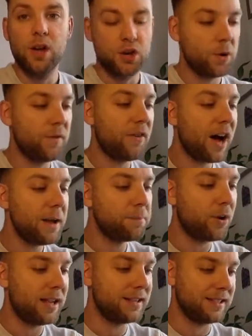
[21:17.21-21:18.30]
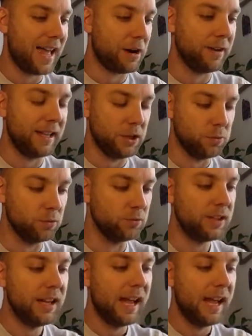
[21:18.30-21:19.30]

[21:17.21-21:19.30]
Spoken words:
So if I press now equals,